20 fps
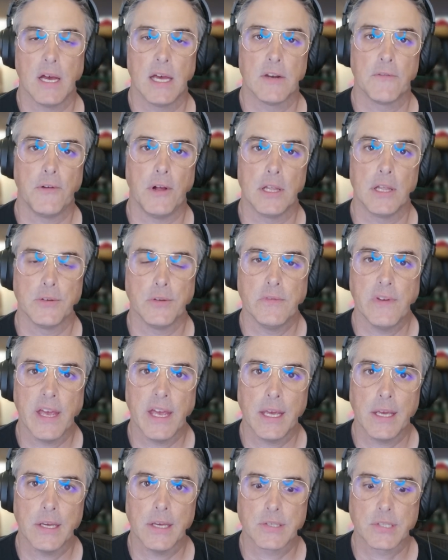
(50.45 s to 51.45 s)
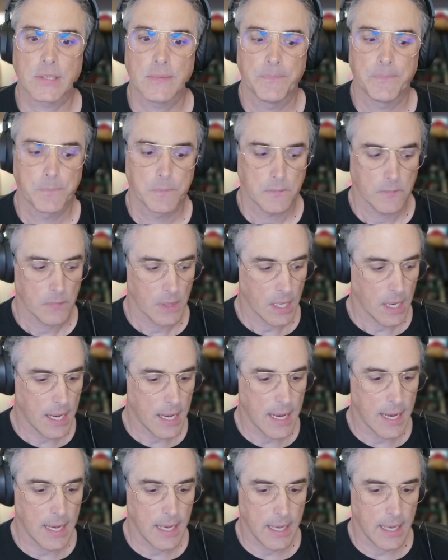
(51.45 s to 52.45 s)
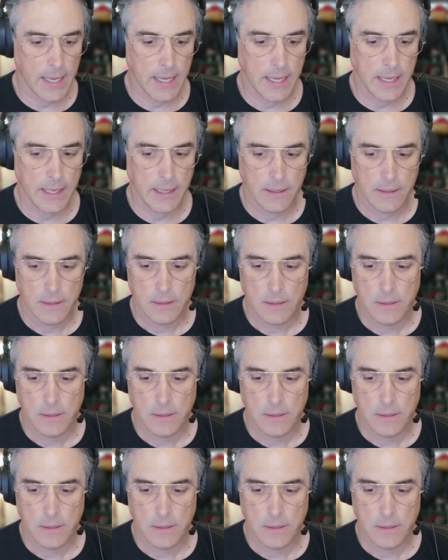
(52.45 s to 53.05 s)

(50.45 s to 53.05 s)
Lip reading: On Fallout New Vegas, I